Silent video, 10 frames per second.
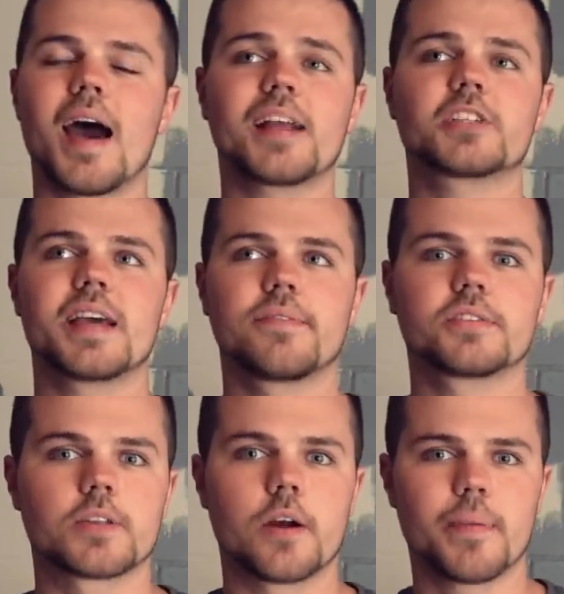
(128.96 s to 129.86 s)
I actually have to
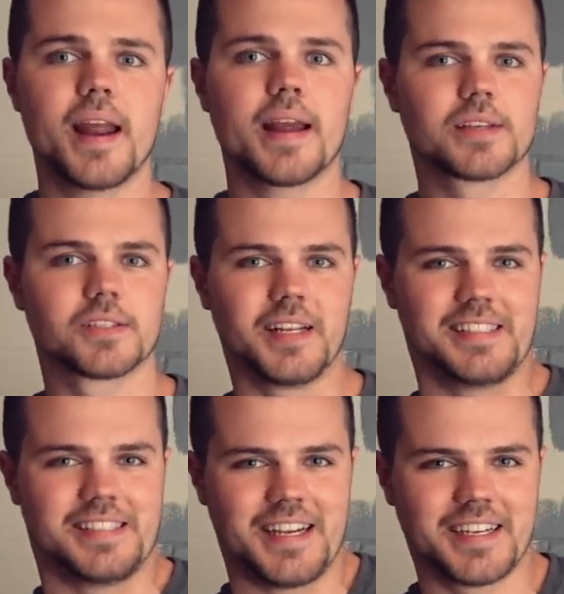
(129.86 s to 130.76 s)
start painting. So
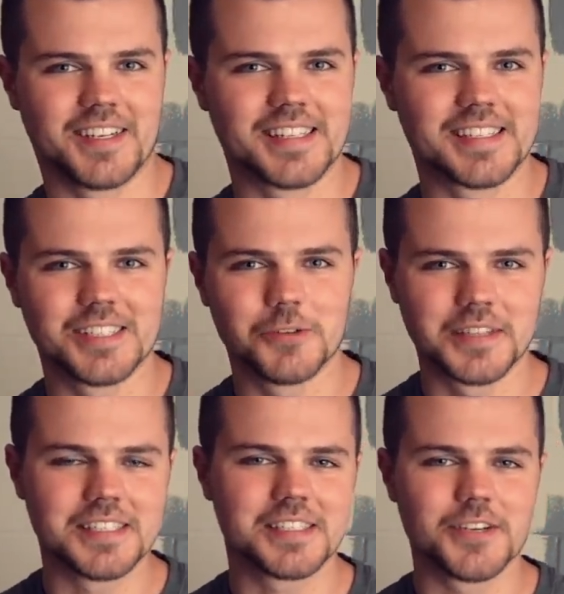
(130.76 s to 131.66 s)
let's take a look and see
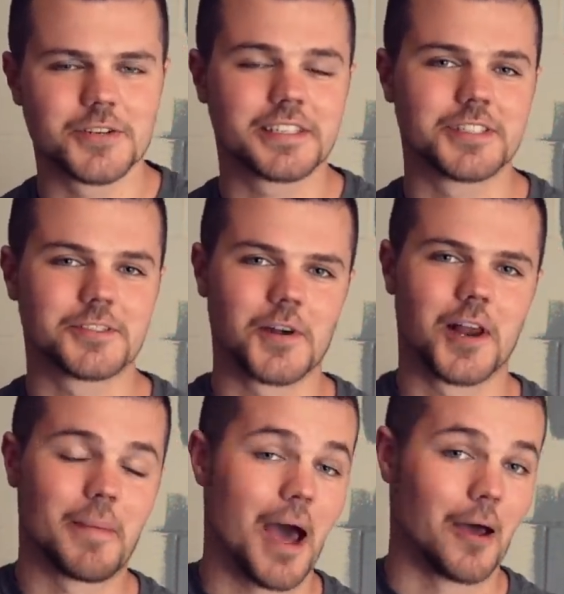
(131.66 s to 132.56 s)
what these theater seats are
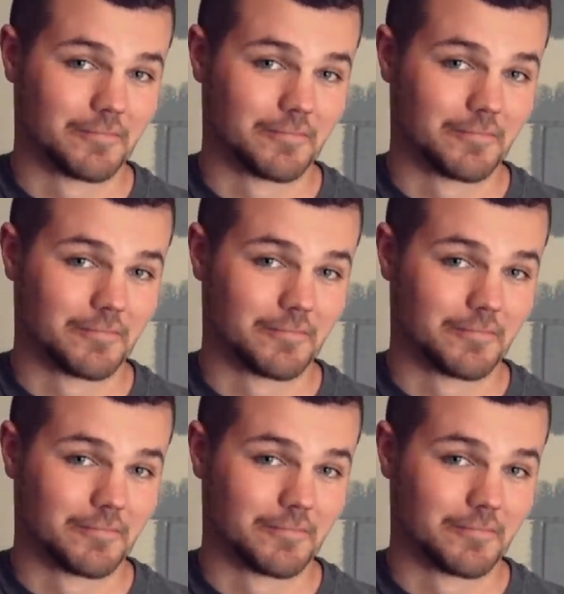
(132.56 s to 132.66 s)
all about.